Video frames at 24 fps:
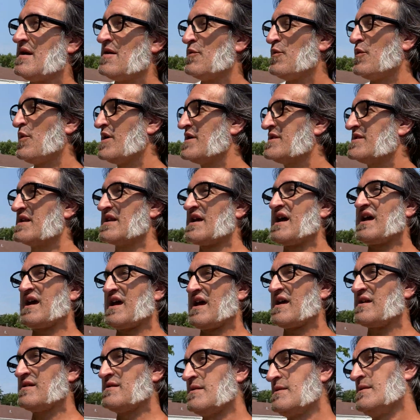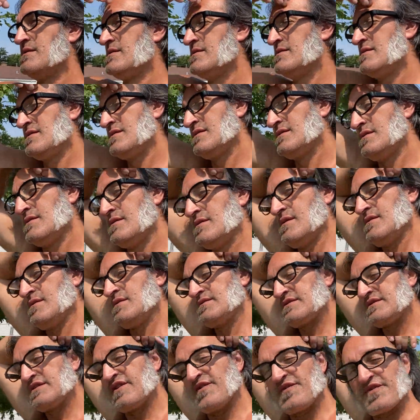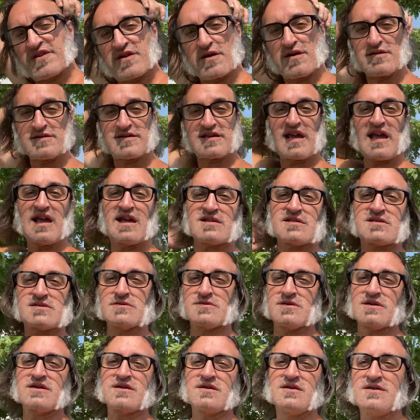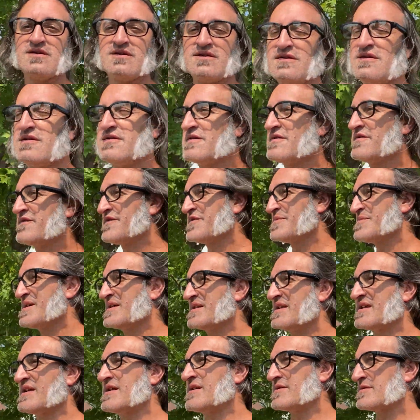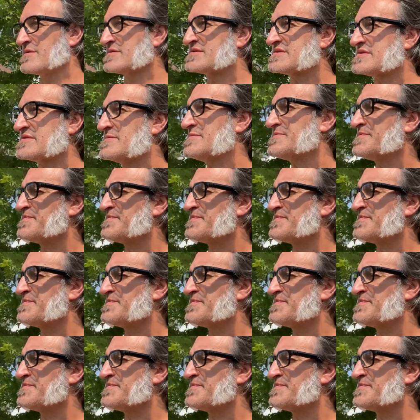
one that I had difficulty answering for many years.